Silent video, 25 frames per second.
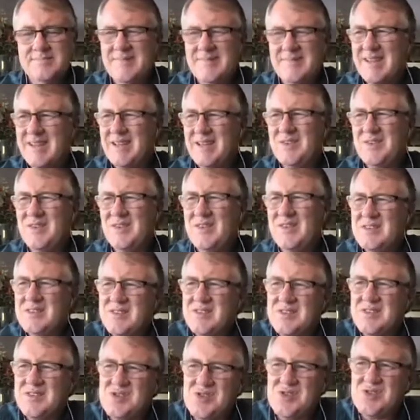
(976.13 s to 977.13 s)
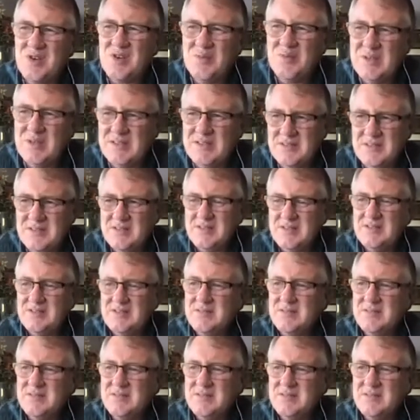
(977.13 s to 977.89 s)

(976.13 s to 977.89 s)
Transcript: I could do this on sermons.